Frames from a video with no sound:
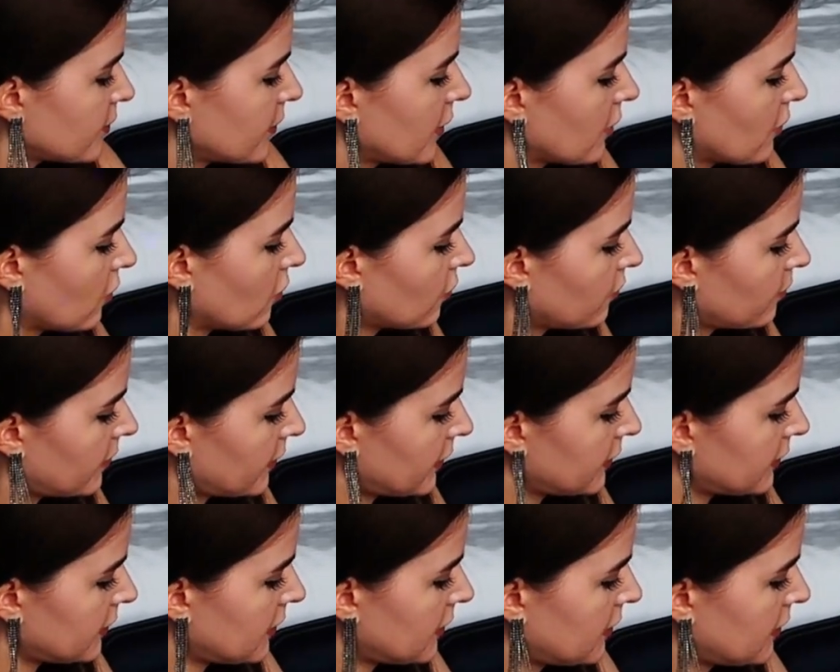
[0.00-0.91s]
me
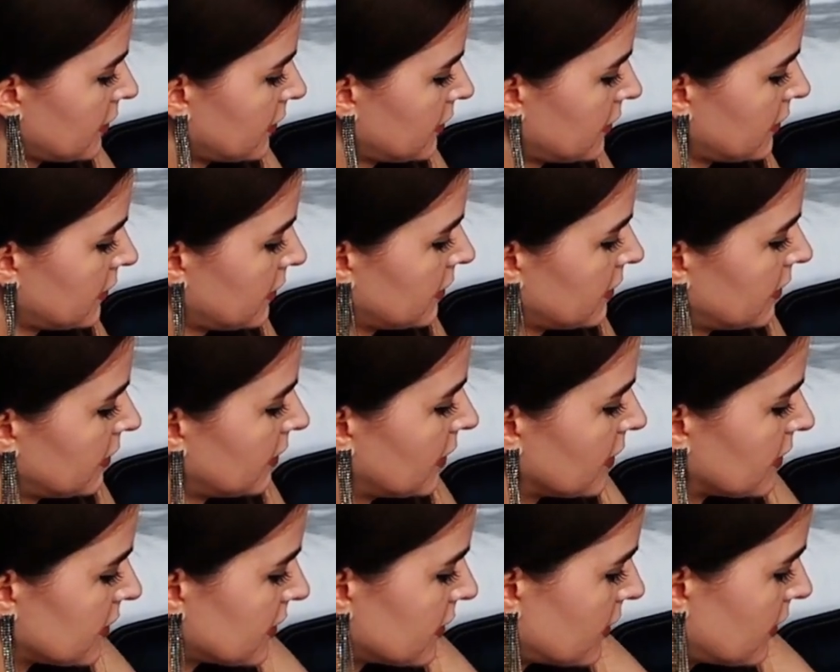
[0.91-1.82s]
open
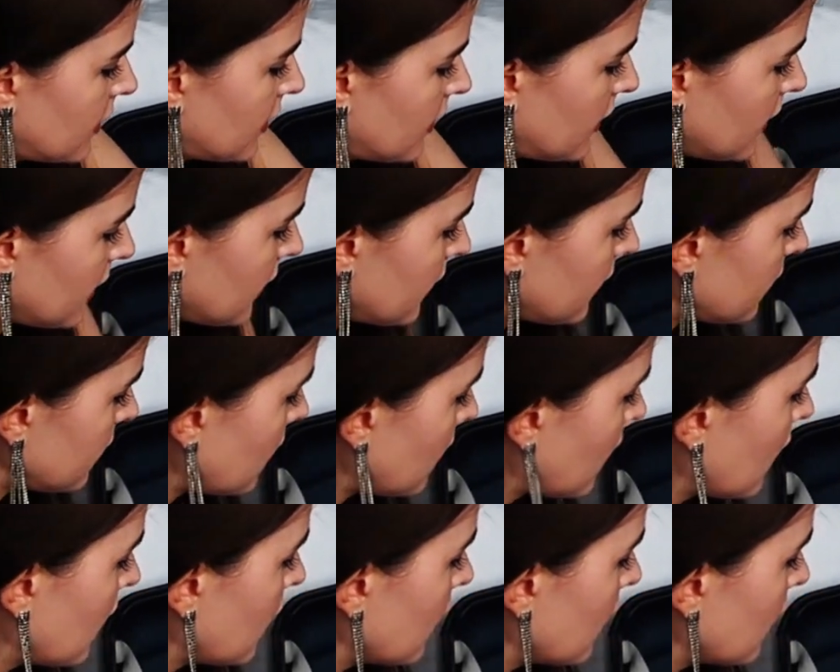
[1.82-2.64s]
this thing.